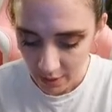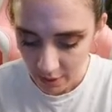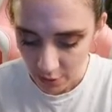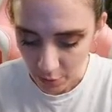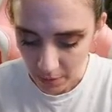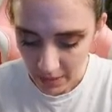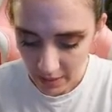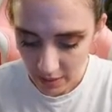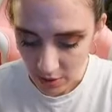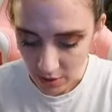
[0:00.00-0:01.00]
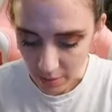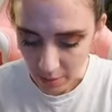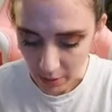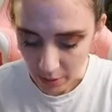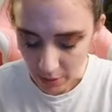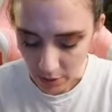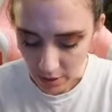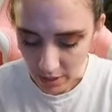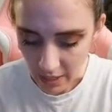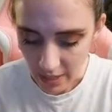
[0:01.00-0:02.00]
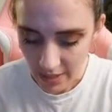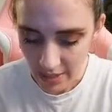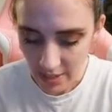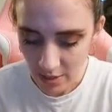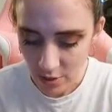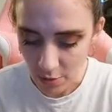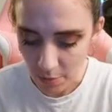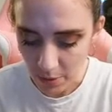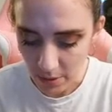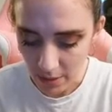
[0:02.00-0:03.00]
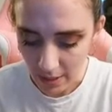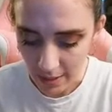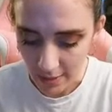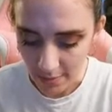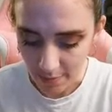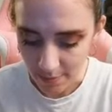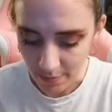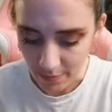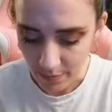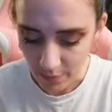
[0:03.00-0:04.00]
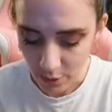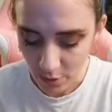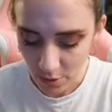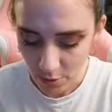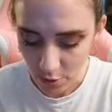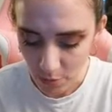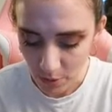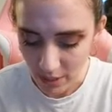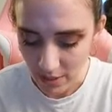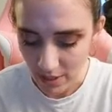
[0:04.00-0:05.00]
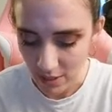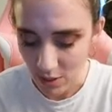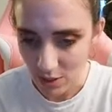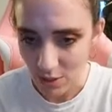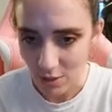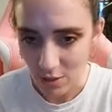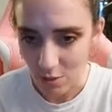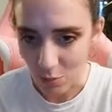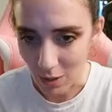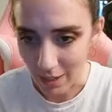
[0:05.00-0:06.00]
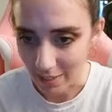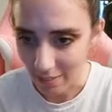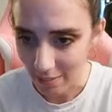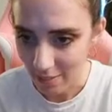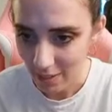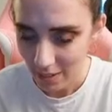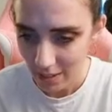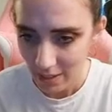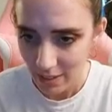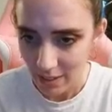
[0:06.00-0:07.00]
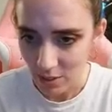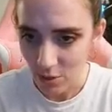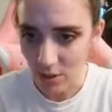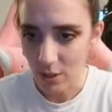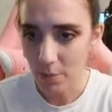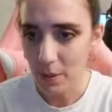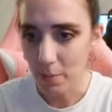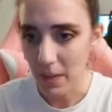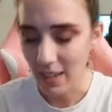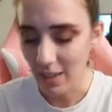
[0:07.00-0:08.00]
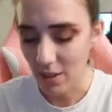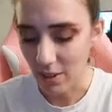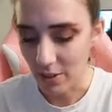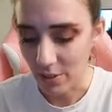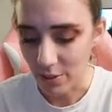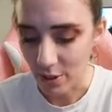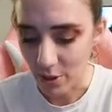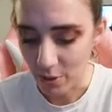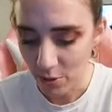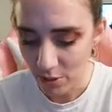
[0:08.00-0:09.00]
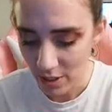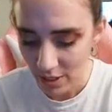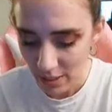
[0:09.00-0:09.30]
So we're basically just doubling what we just did. And this is super, Tutu's super easy because she's just white. Like there's a little bit of pink on her nose,